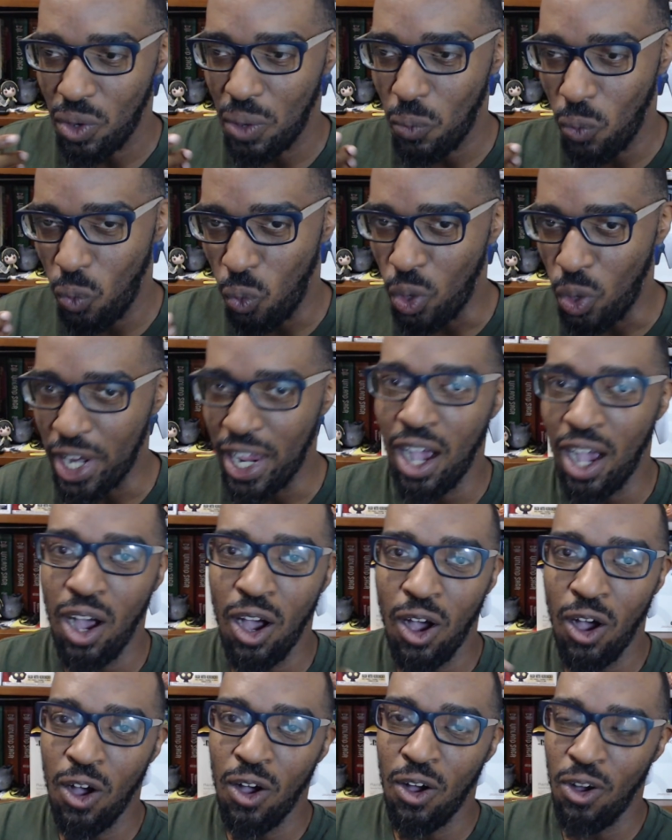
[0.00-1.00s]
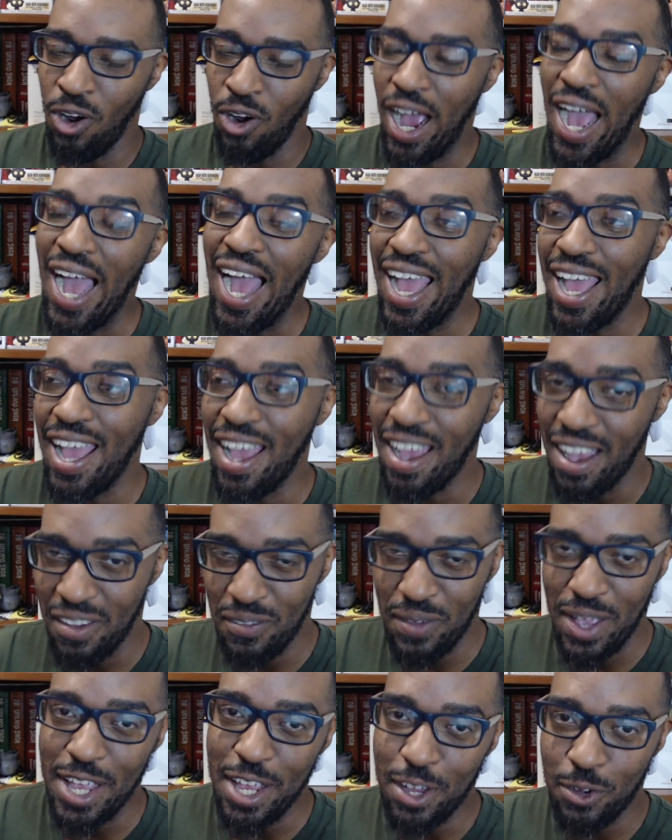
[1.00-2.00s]
we all or I have an
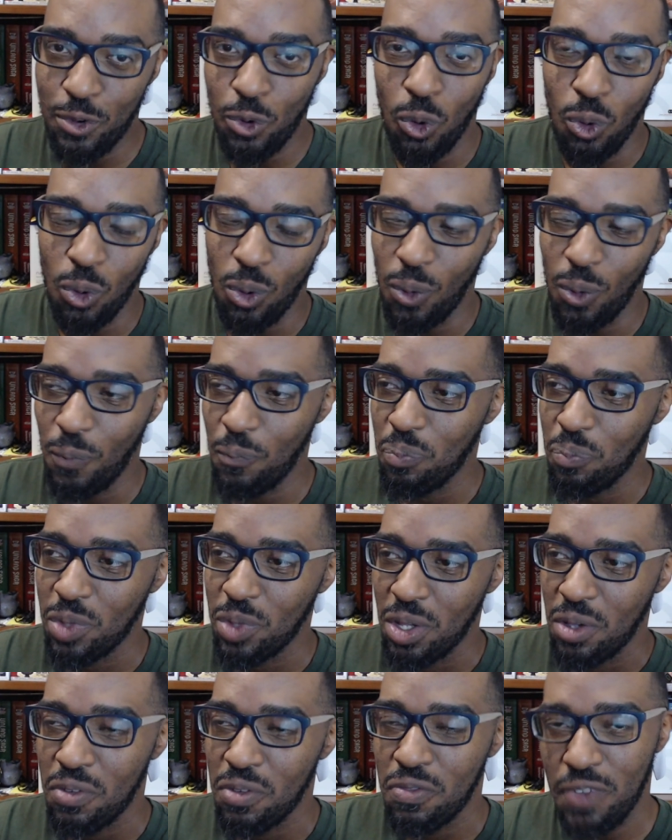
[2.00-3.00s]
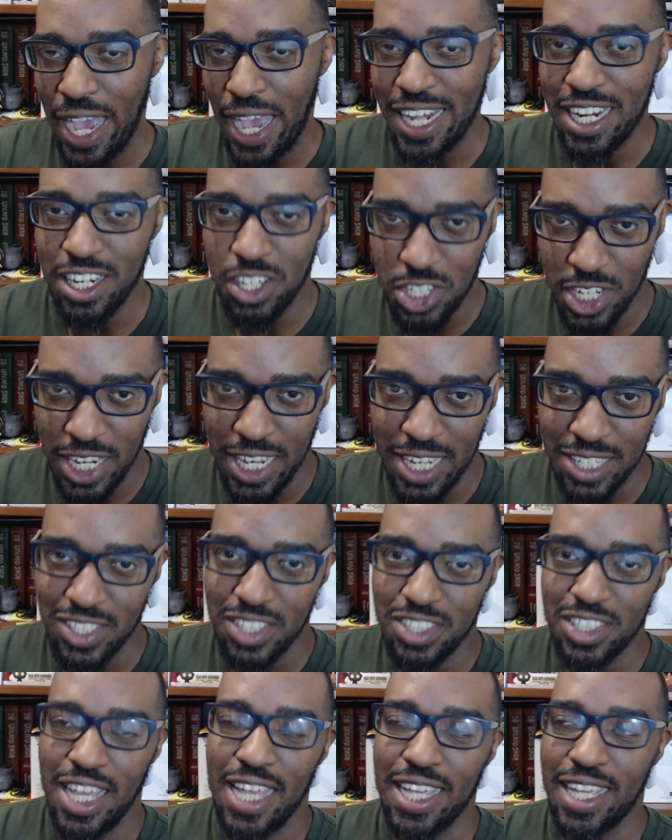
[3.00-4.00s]
equal fighting chance to
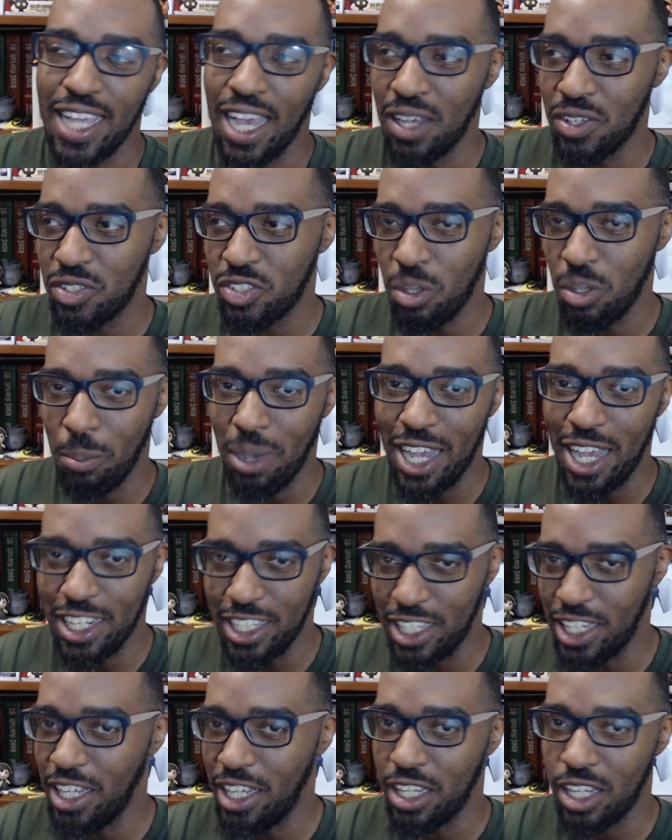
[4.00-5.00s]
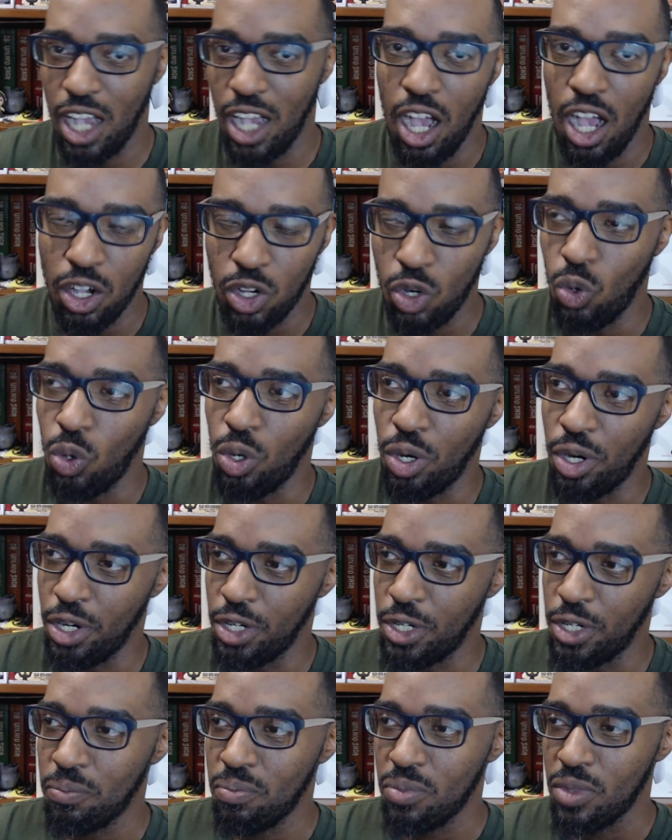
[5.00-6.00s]
take out somebody in Concord,
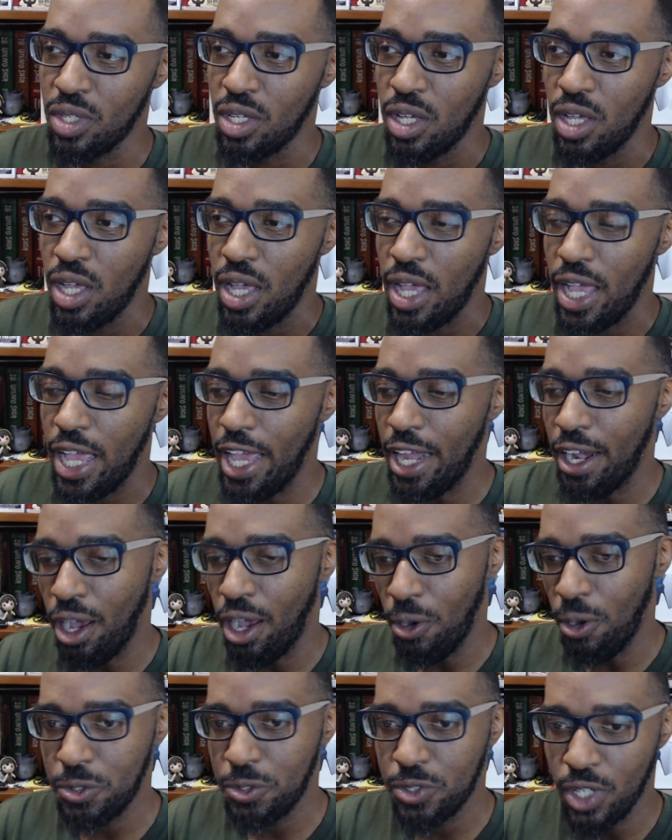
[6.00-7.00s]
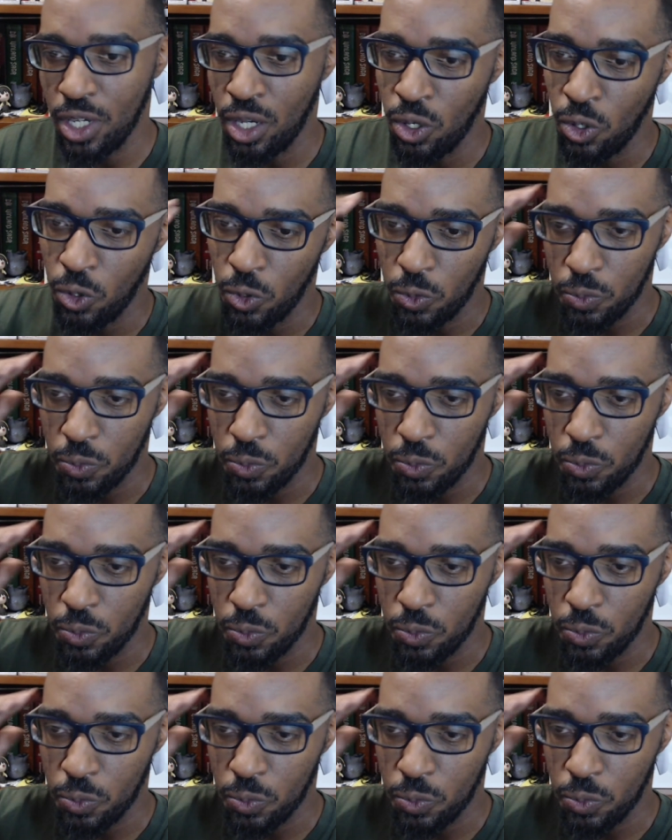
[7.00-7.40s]
and also